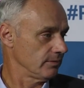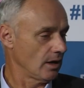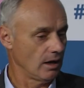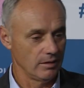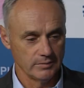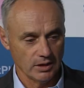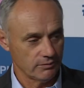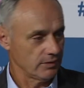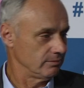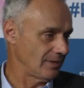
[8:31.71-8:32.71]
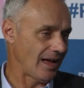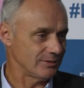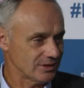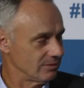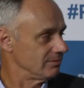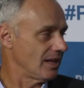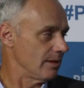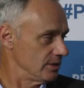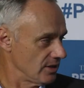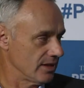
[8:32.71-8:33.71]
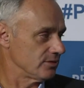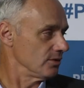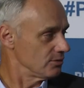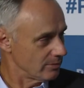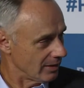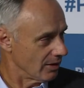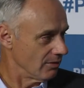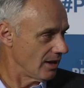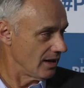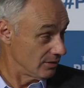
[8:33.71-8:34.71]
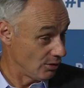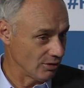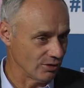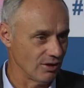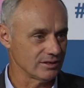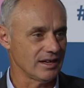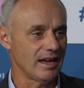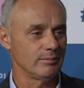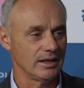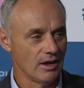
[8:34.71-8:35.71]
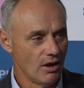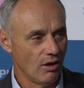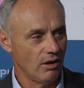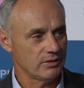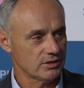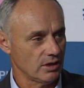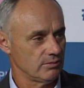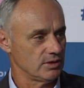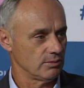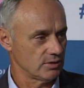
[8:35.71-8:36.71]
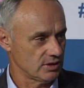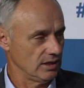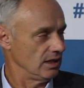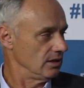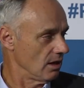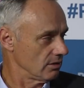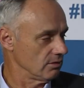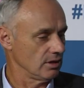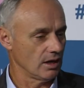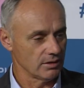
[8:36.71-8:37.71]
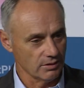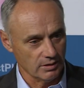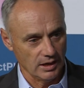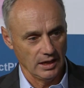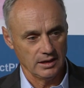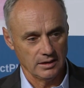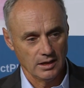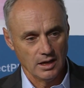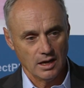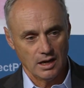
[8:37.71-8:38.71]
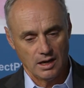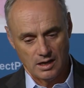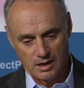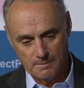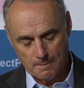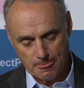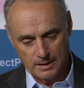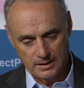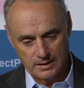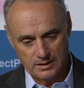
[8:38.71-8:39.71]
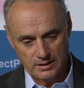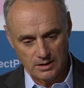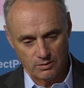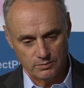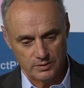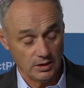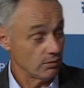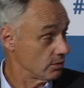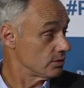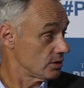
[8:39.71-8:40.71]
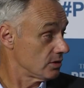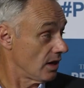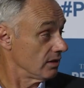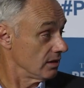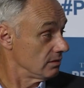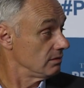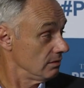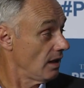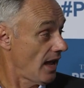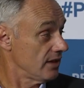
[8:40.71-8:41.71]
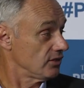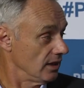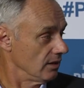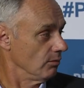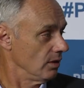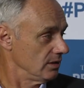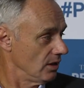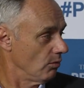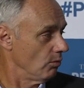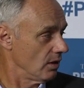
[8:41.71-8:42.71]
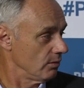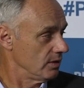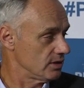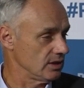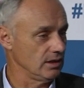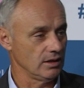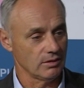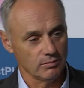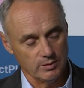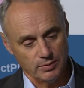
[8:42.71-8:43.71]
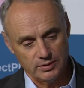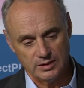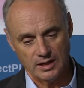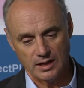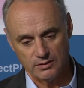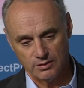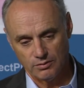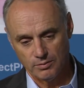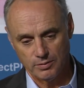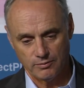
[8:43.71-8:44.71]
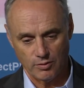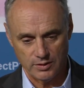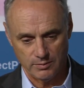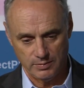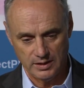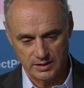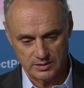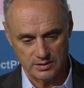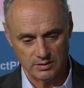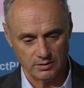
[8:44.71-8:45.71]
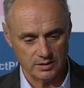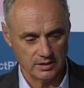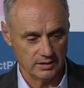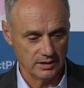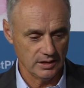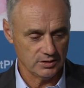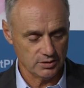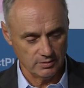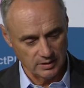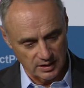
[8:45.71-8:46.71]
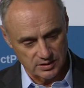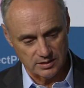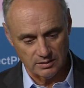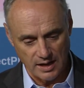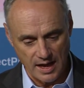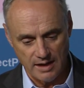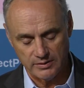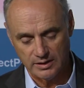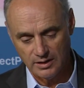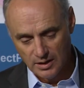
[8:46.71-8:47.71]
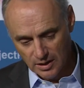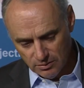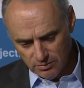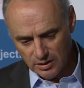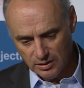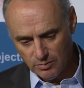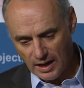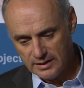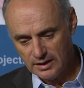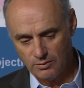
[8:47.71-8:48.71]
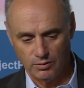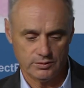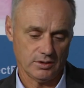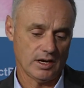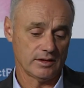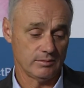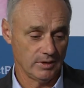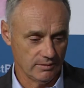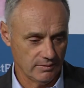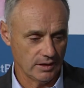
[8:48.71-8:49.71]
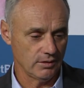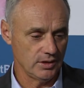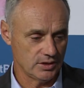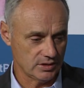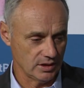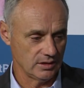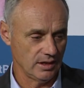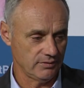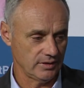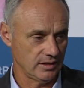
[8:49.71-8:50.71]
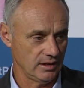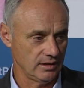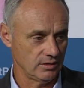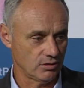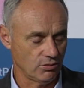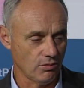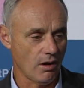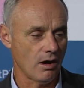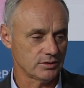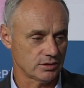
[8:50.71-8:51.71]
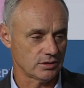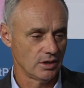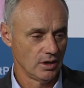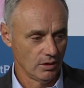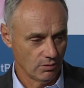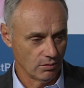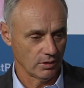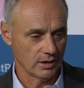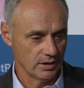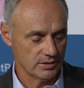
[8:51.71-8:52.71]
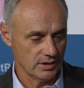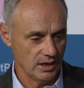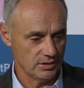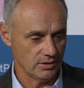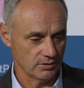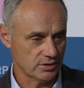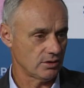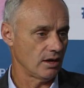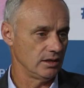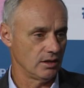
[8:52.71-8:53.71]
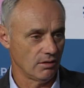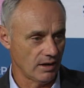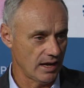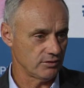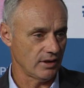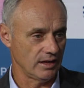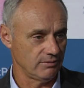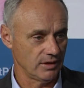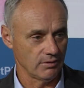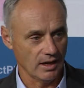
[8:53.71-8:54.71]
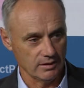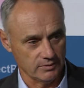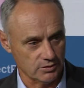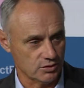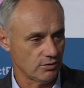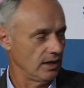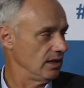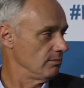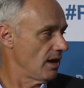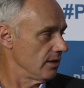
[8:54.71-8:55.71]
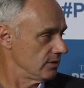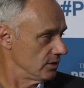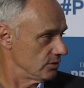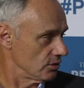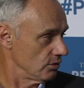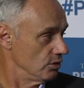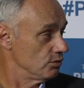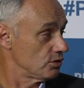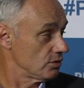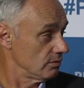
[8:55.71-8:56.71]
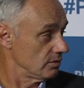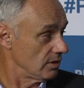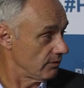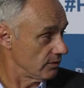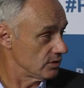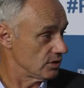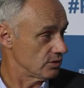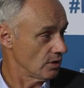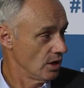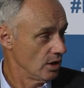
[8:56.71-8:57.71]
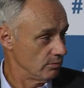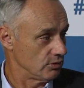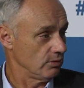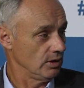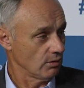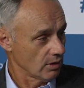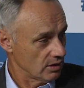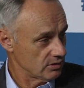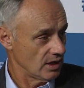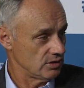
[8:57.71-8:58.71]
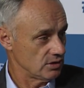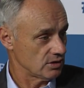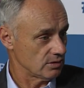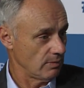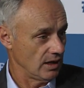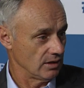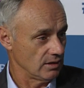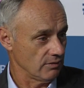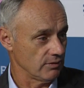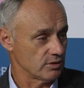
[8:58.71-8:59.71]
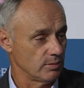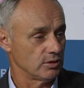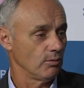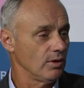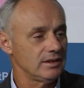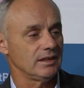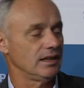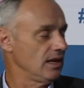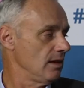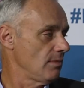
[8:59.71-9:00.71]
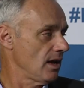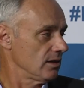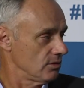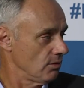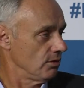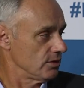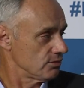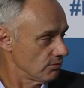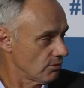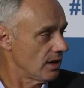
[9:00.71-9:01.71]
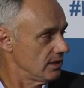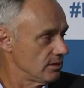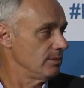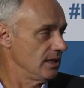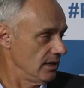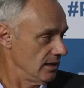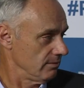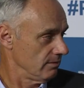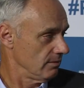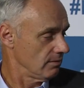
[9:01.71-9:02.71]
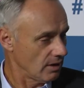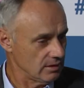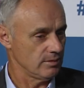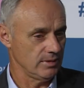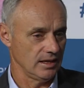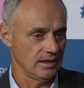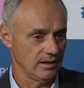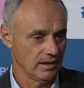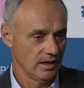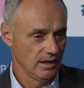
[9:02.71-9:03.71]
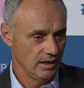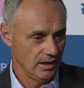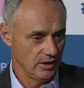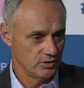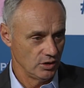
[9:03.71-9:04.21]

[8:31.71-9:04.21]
Um, you know, for, obviously Tommy John surgery been going on a long, long time, but all of a sudden we were seeing it younger, younger, and um, it, you know the owners started asking what you know what are we seeing here and we put together a group of orthopedists that looked at the issue and they still have a really what I think will turn out to be a very significant cross organizational study going on trying to figure out if there's training methods or use differences between organizations that make a difference but the one thing they came back and told us right at the beginning right at the beginning is